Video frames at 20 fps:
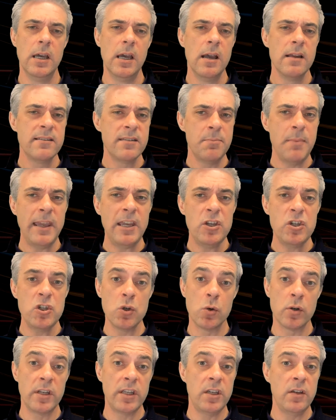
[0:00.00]
to make
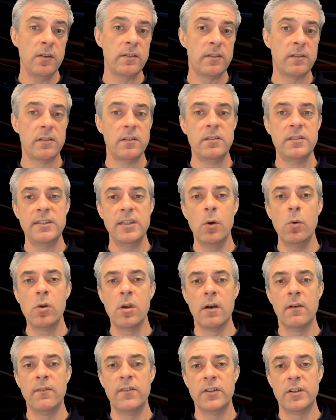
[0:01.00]
sure the users are still
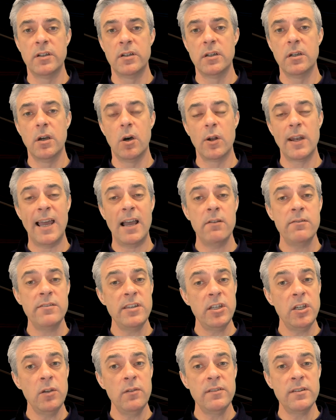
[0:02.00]
confident on how to
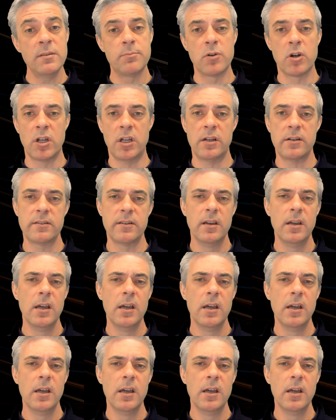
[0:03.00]
use the product